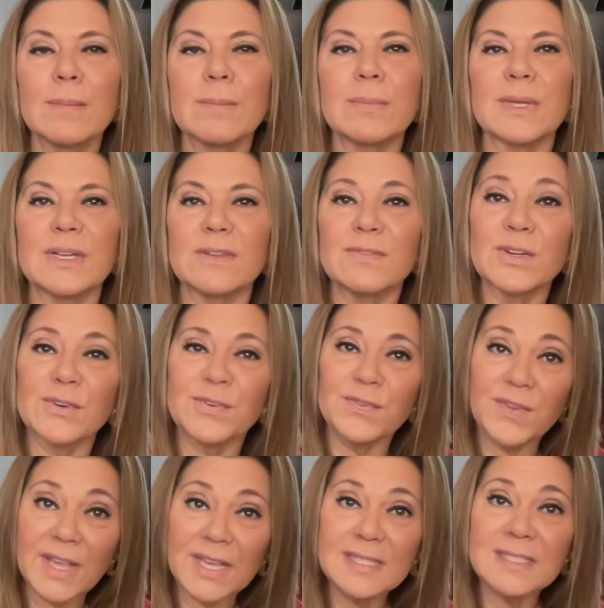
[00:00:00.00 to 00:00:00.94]
But if you're
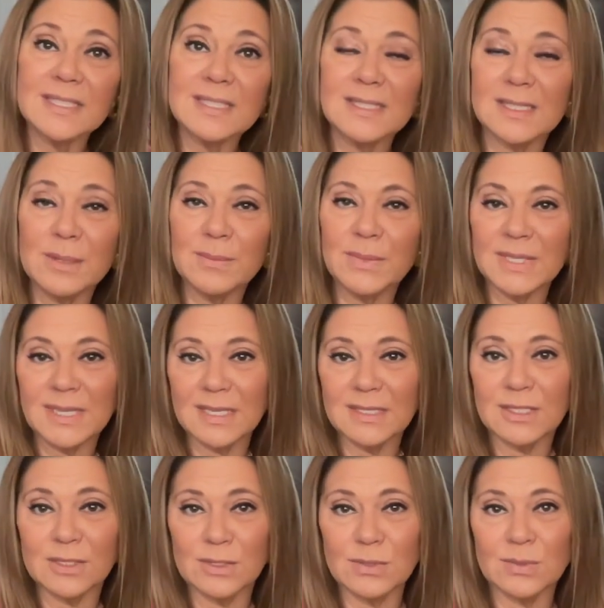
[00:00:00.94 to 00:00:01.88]
facing something
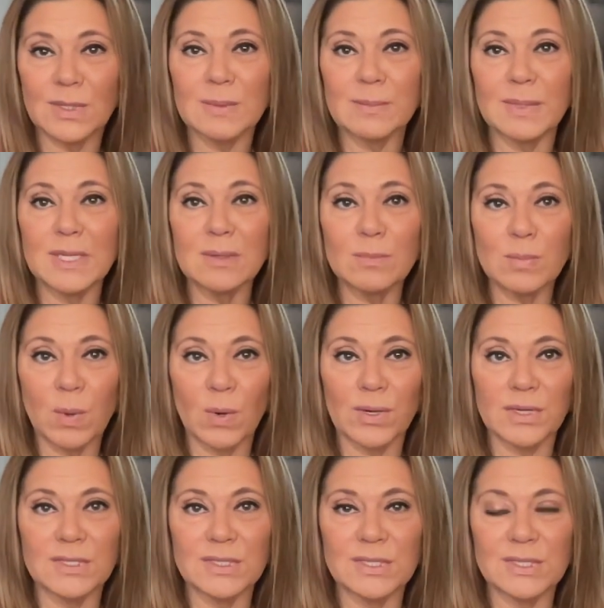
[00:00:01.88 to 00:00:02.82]
that's extremely
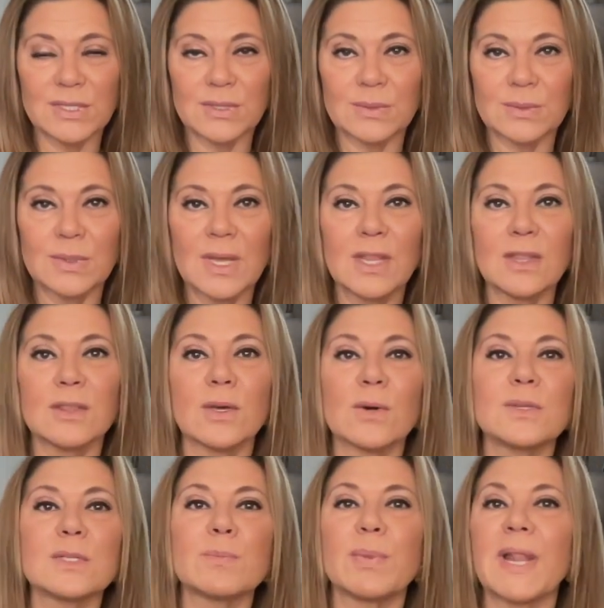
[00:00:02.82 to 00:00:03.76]
important to you,
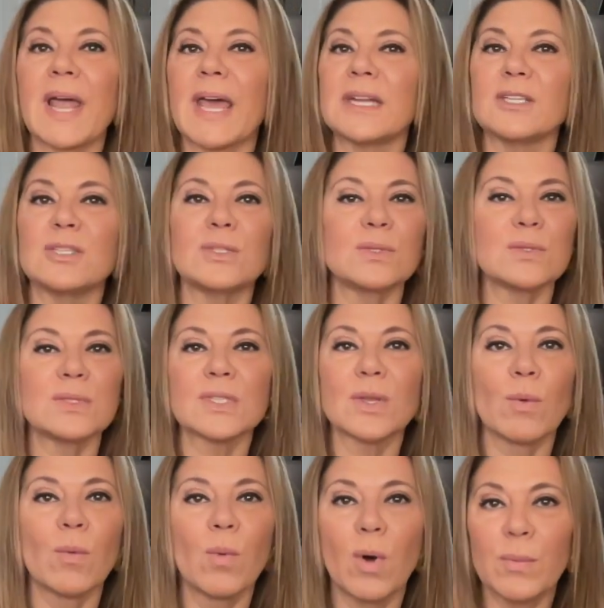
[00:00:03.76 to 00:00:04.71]
those platitudes
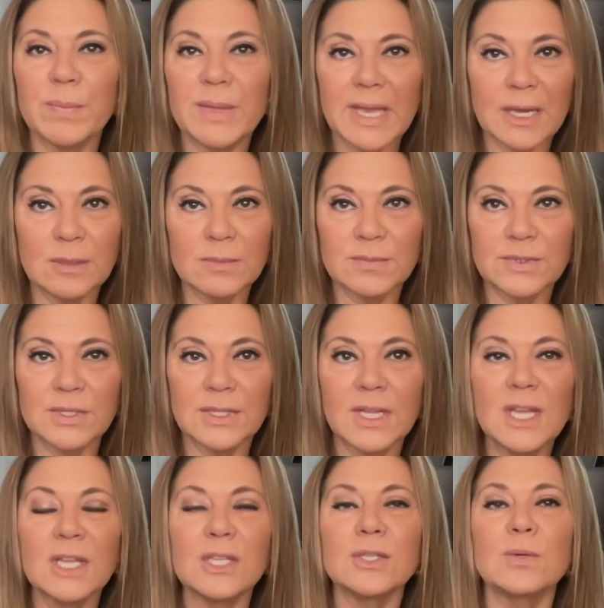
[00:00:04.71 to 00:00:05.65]
won't be helpful.
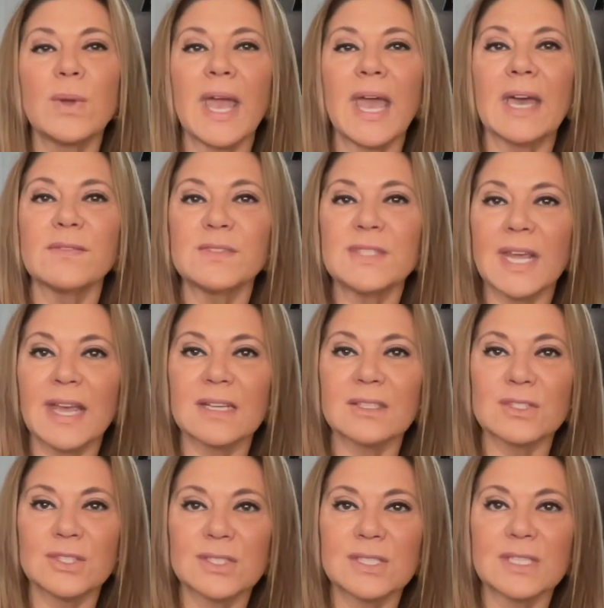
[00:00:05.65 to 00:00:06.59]
You have to
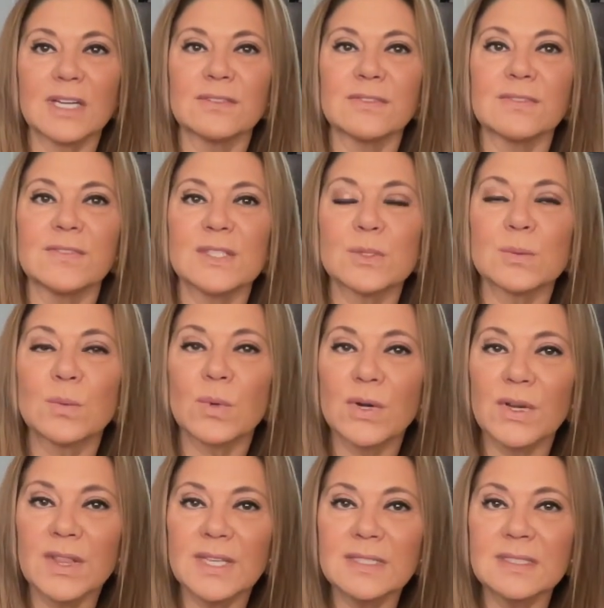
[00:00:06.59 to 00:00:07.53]
ask yourself if it's
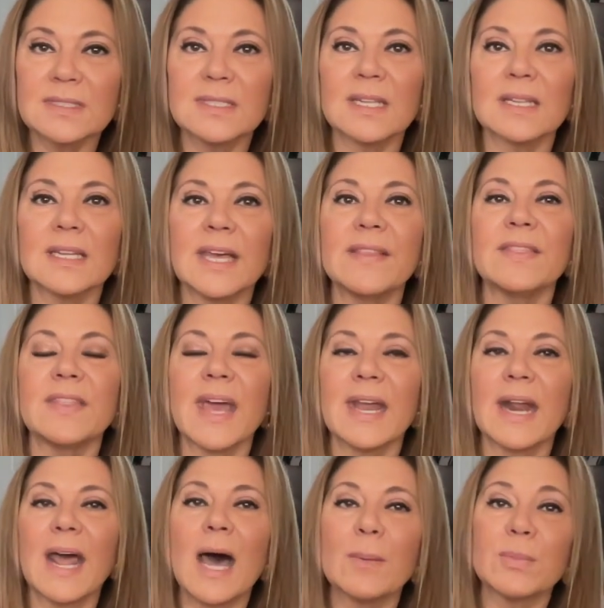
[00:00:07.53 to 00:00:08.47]
worth it to let
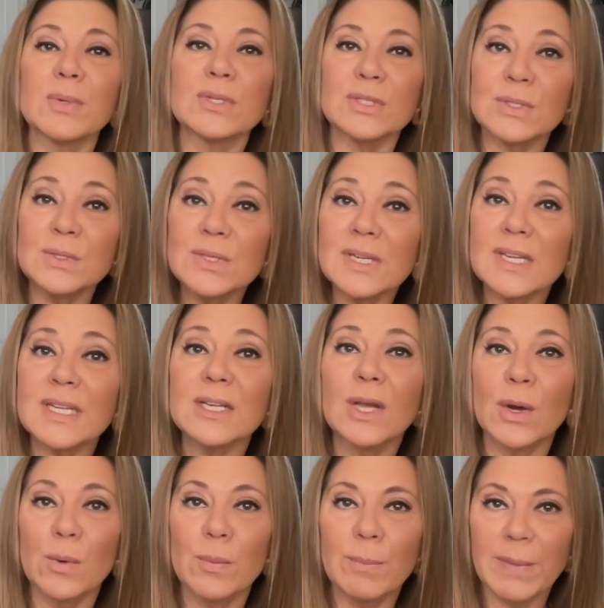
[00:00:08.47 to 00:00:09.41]
that opportunity
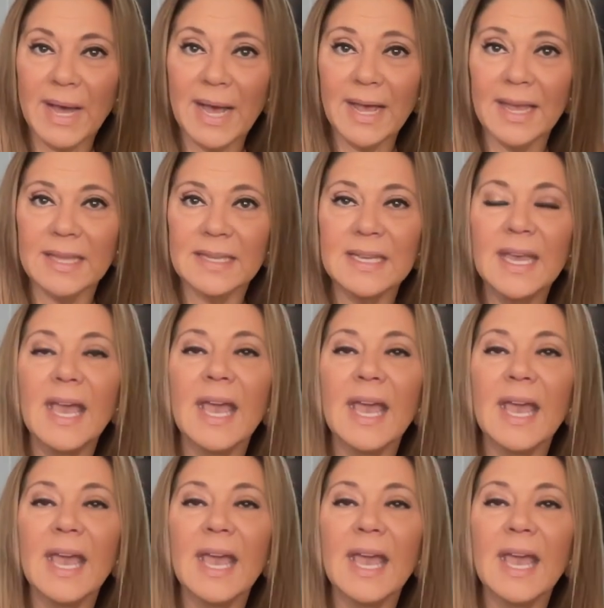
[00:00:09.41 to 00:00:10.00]
go by.